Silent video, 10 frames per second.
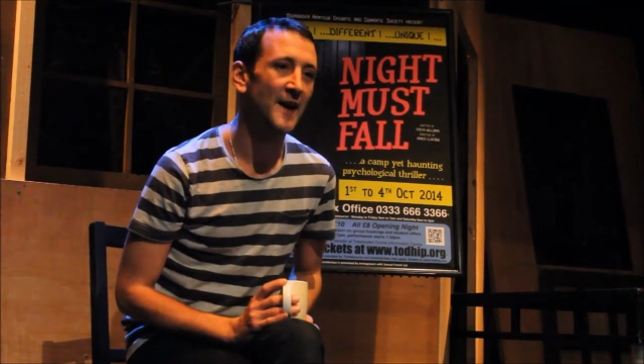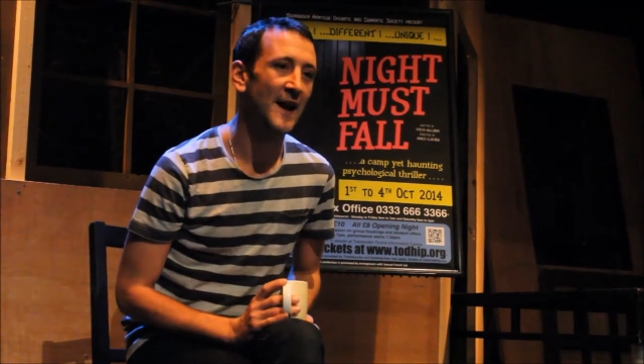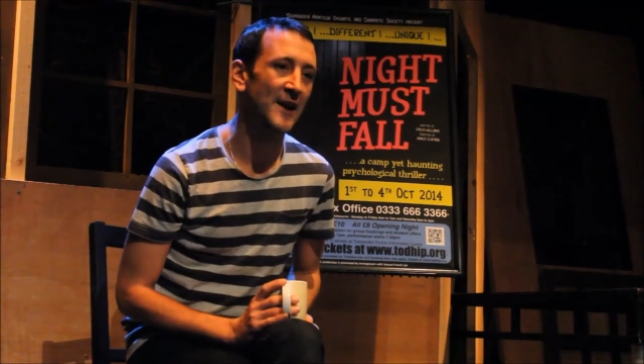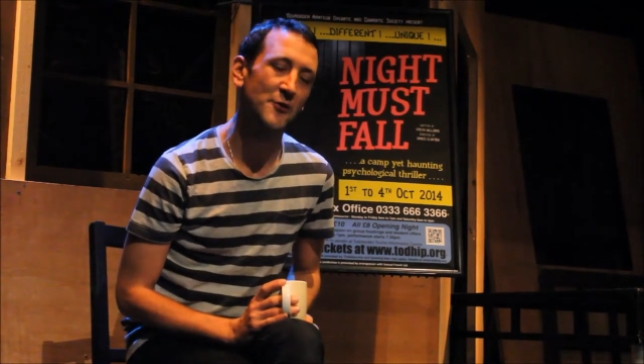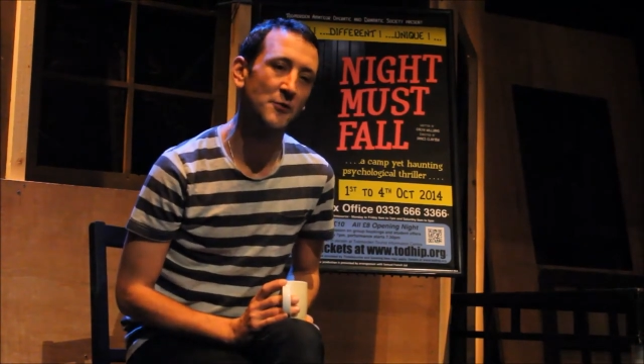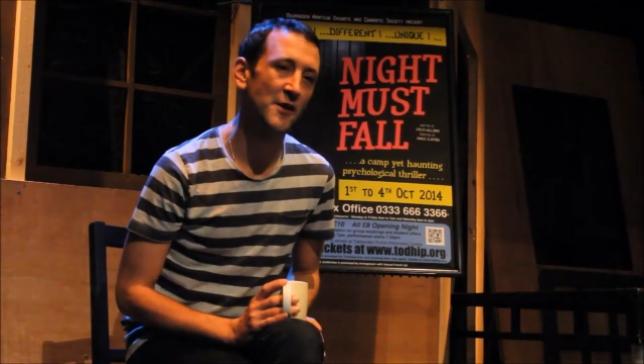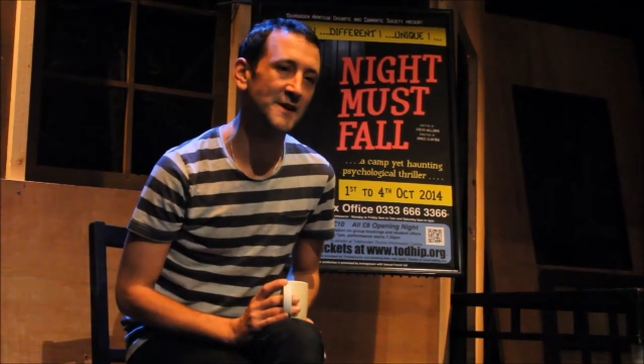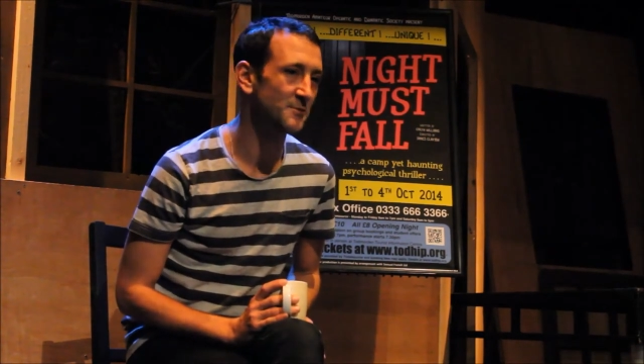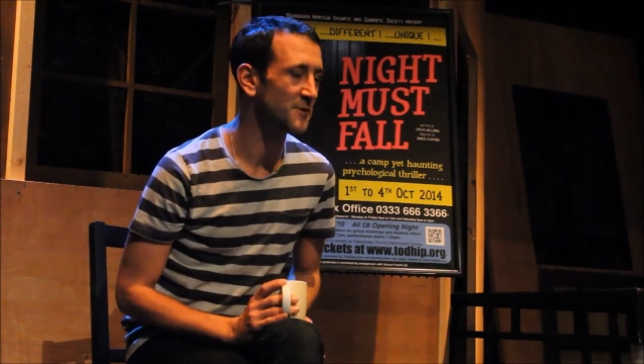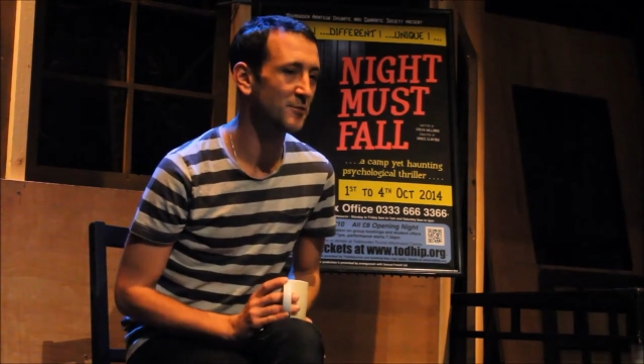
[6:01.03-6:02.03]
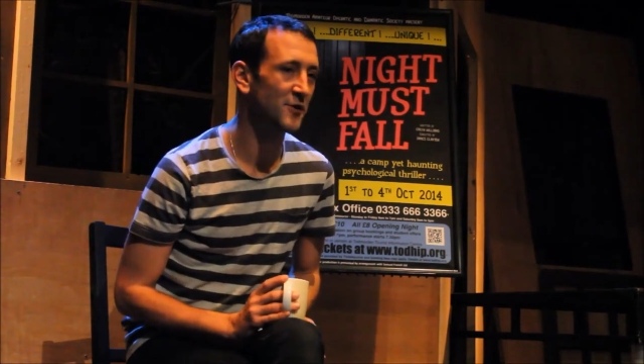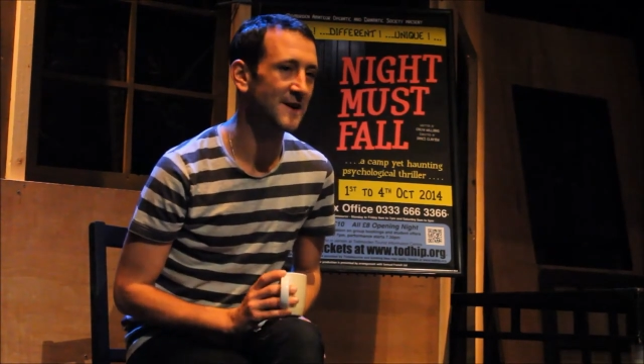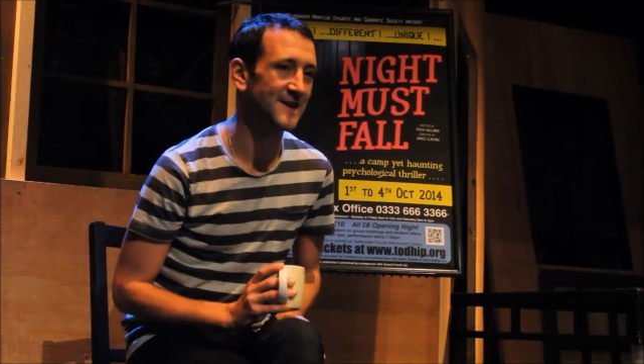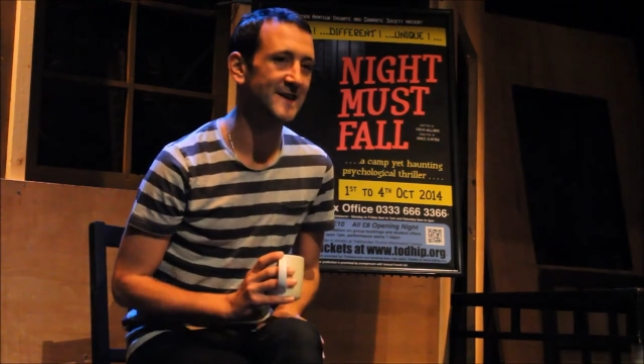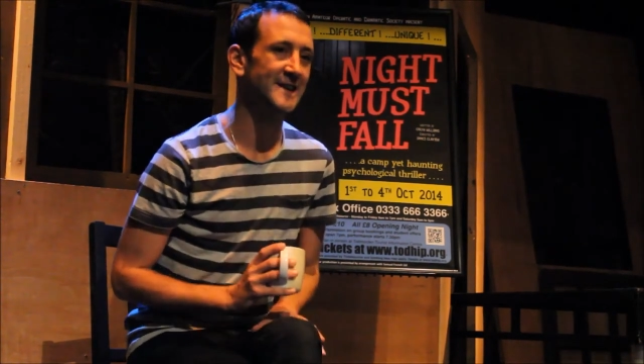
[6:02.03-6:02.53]
And Andrew Rawlinson was a
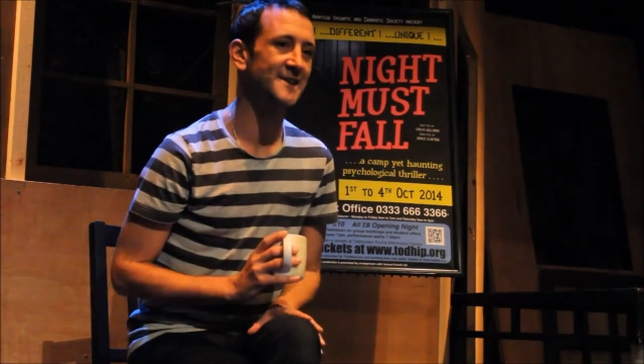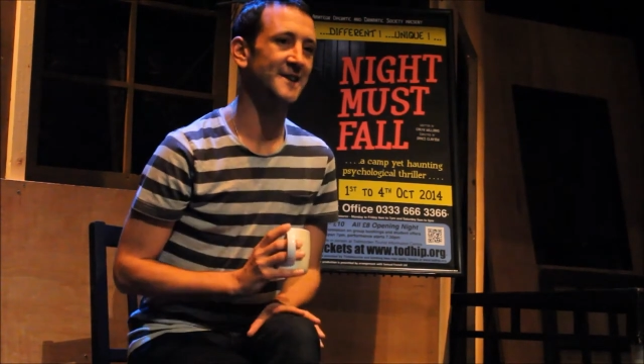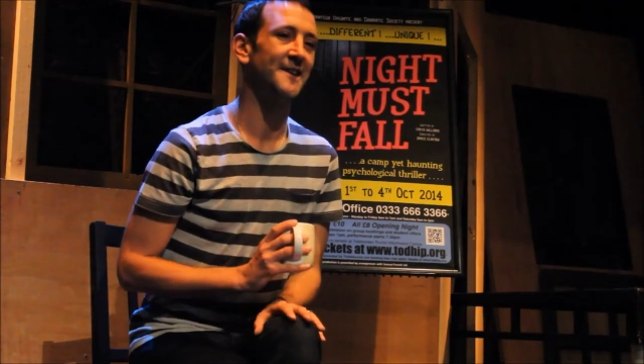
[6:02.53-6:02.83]
brilliant teacher